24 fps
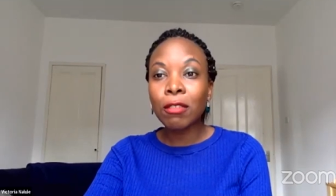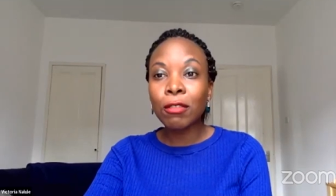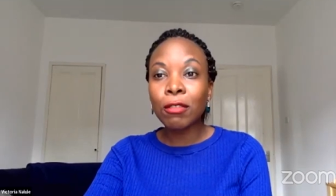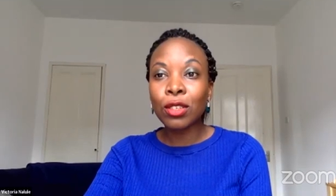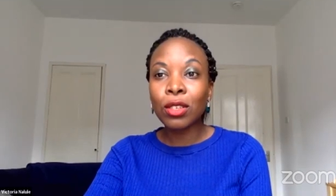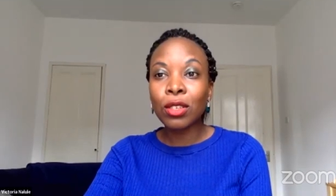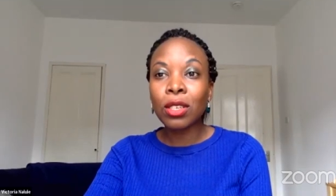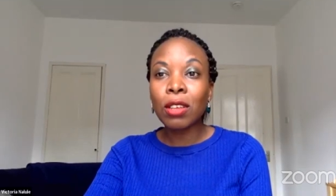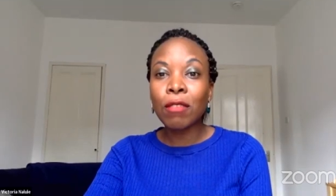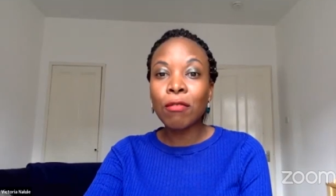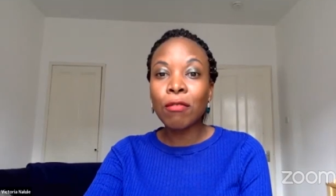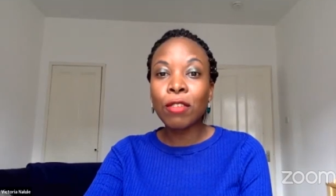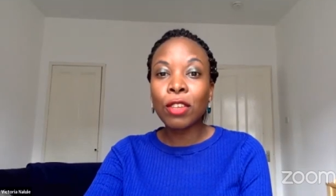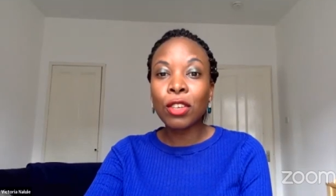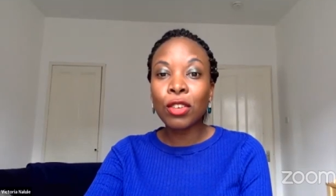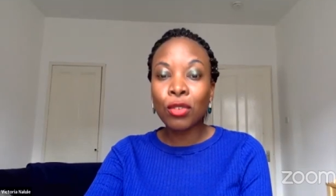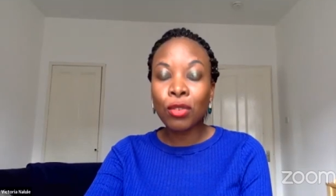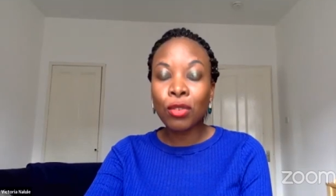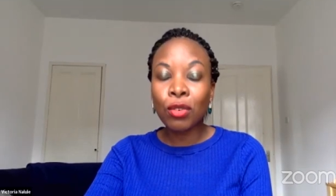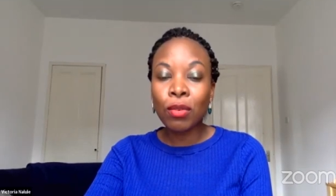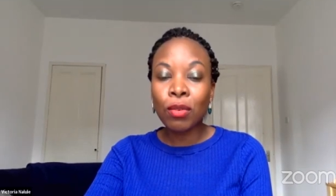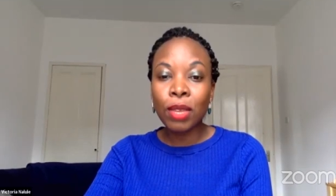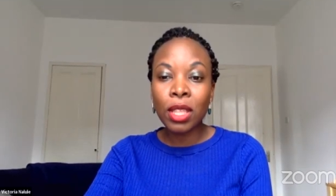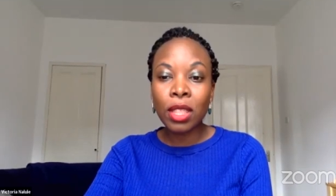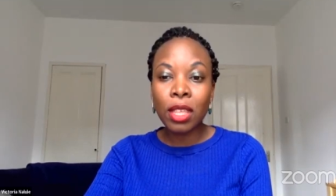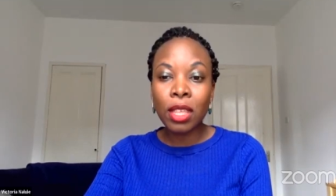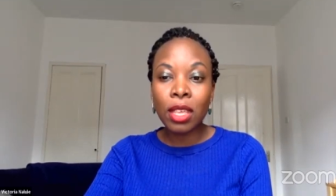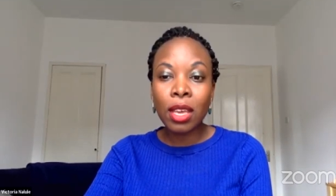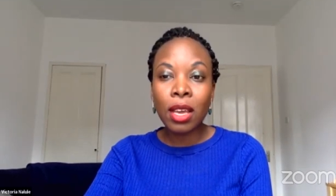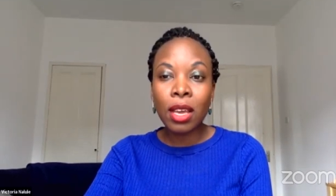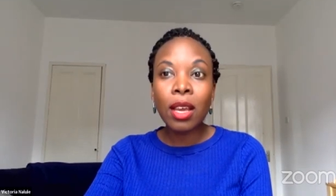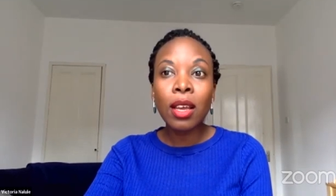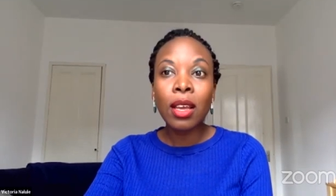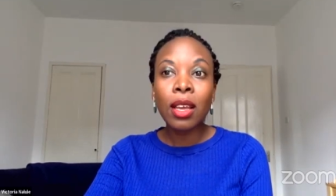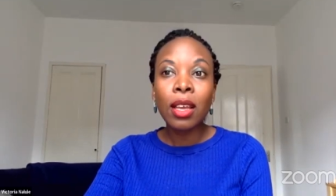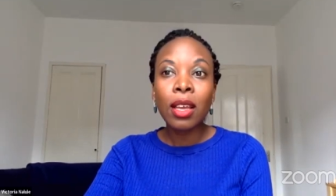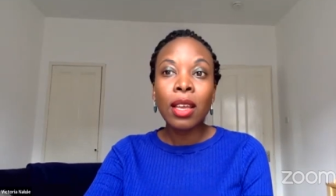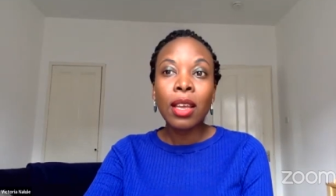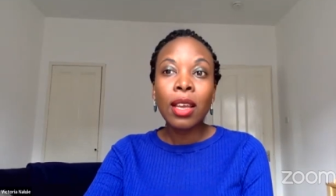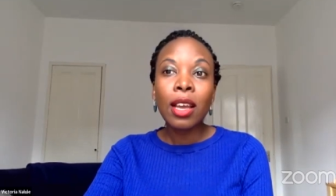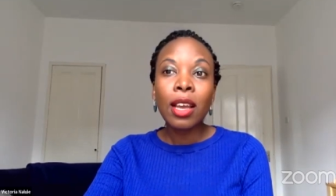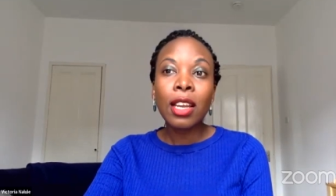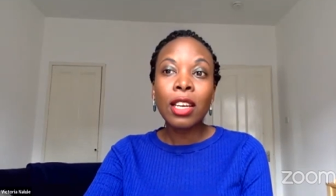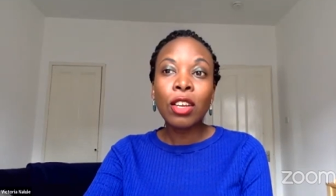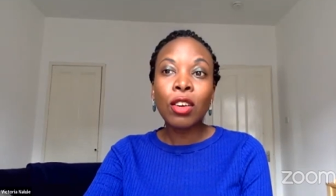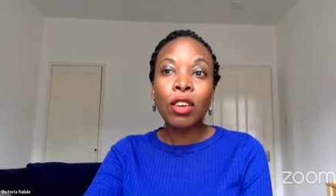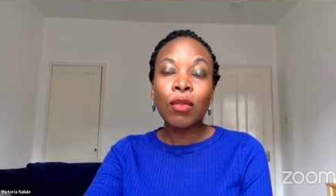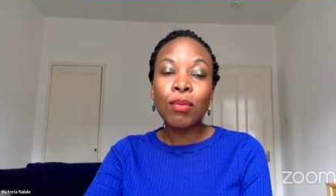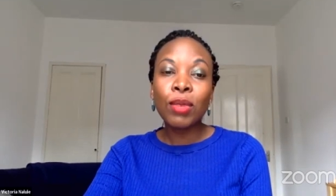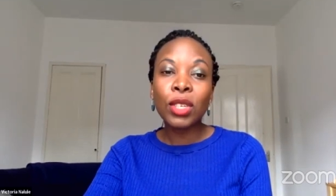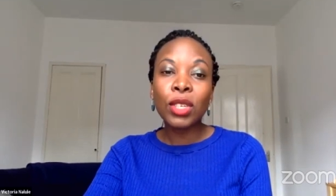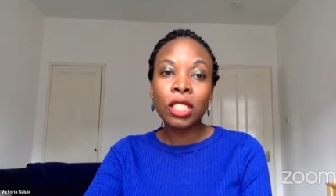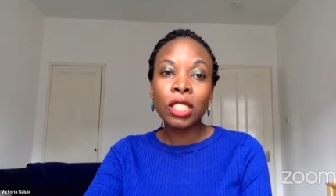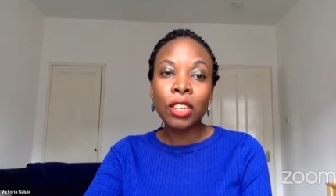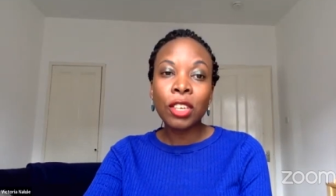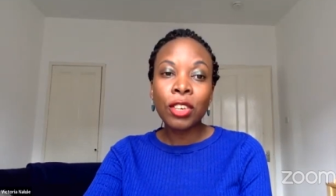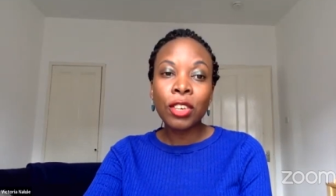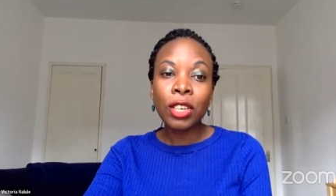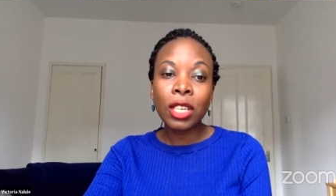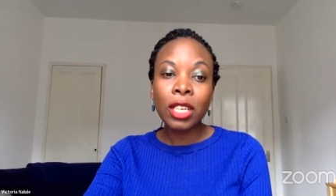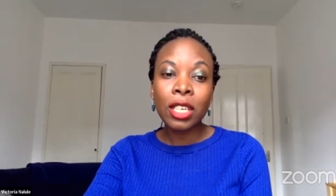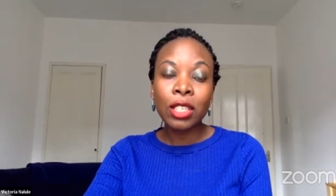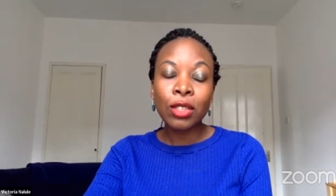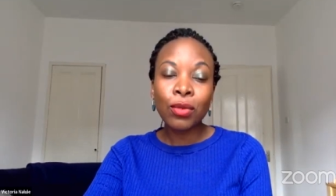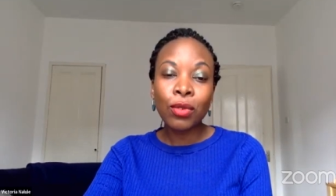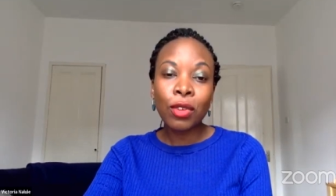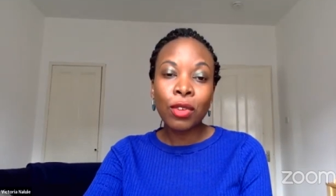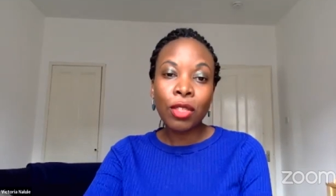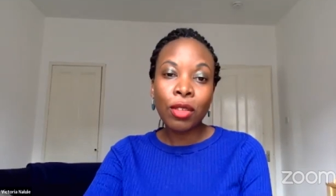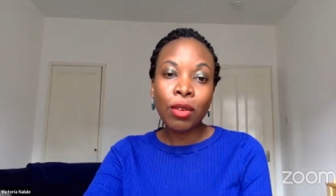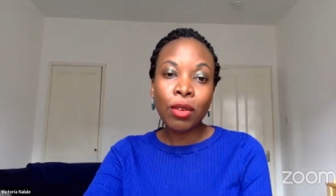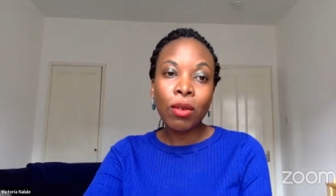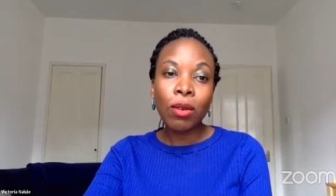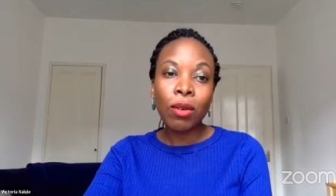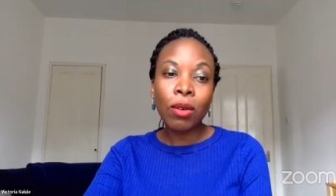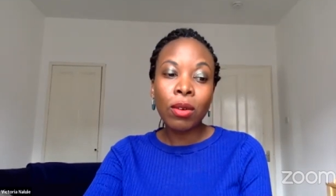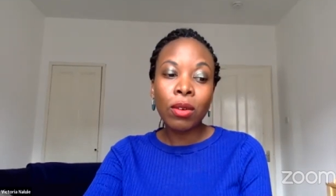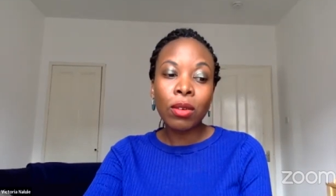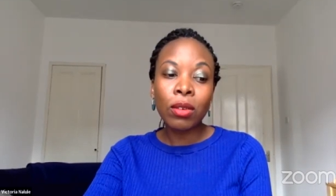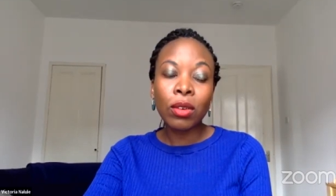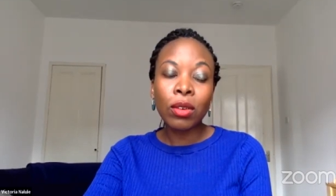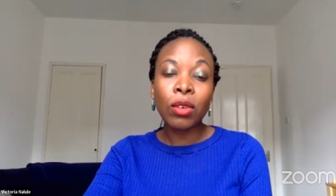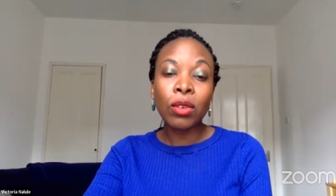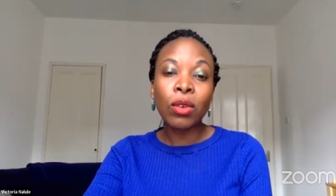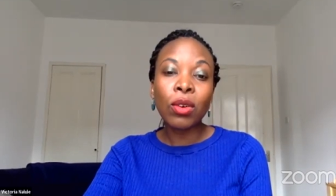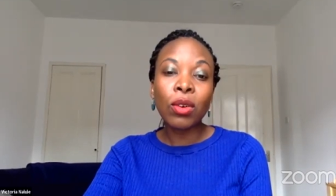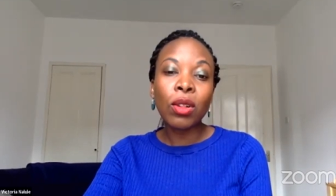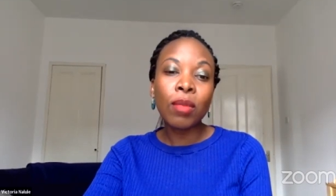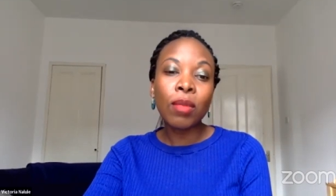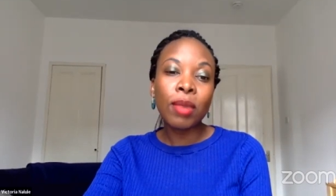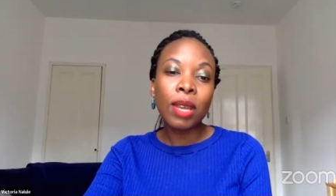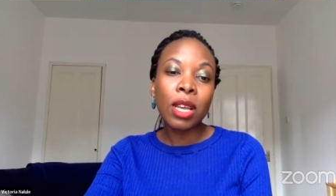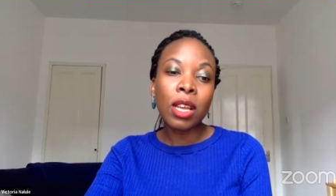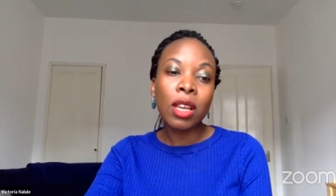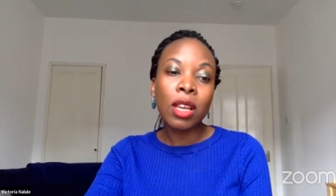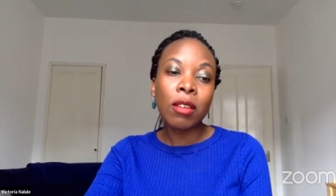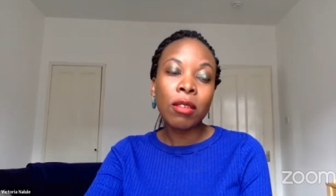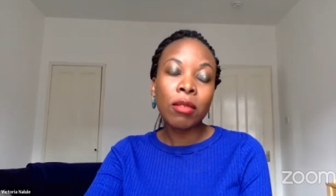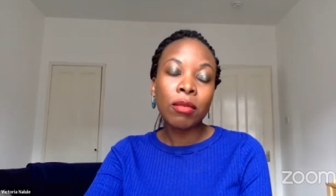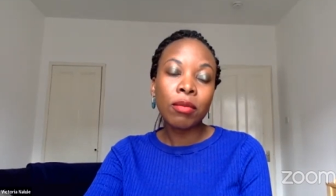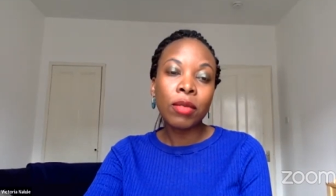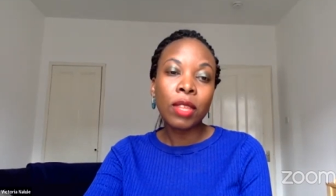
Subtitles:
So the video will be there, and I'll be sharing it on all my